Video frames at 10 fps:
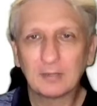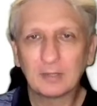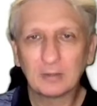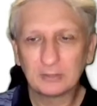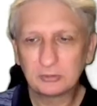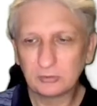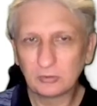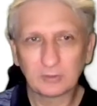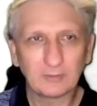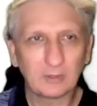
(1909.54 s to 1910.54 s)
I'll let you look
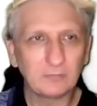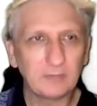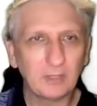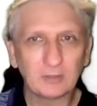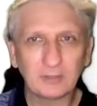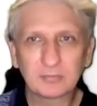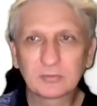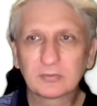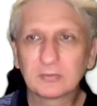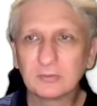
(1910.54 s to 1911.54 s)
at those video
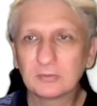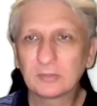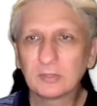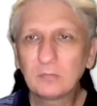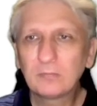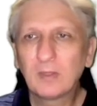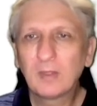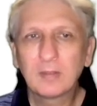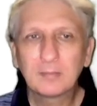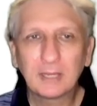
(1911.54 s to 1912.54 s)
clips yourself.
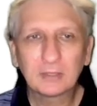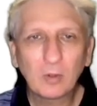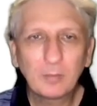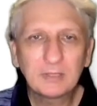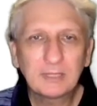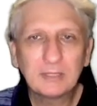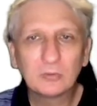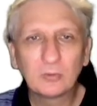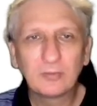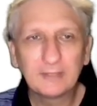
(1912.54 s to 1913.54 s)
But
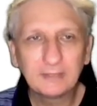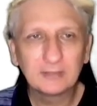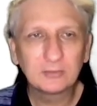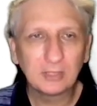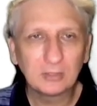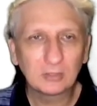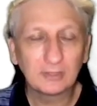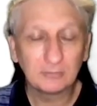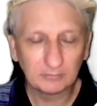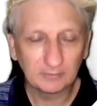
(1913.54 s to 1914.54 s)
computational thinking essentially,
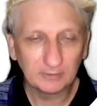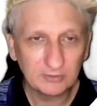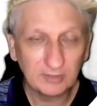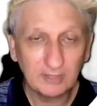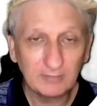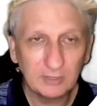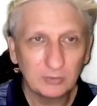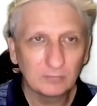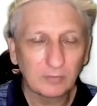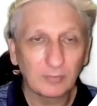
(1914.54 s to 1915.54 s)
this is the
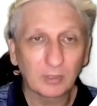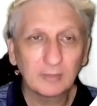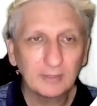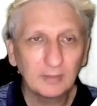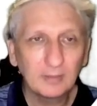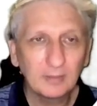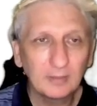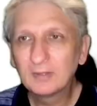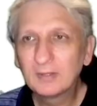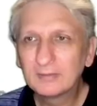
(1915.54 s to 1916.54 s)
definition from the curriculum,
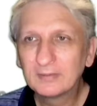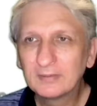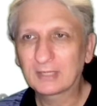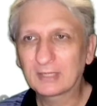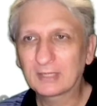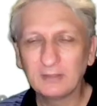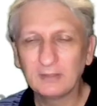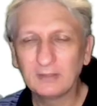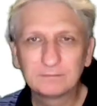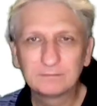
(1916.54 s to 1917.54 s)
or one of them.
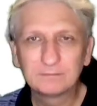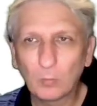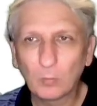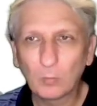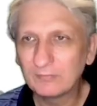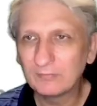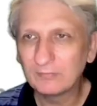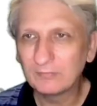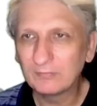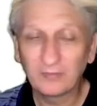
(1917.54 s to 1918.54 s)
There's actually
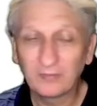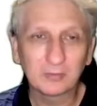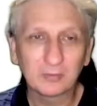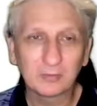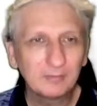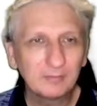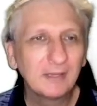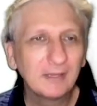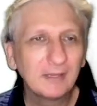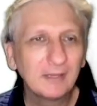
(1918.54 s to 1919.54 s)
four definitions within the
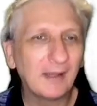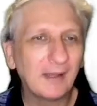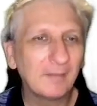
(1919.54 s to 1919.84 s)
curriculum.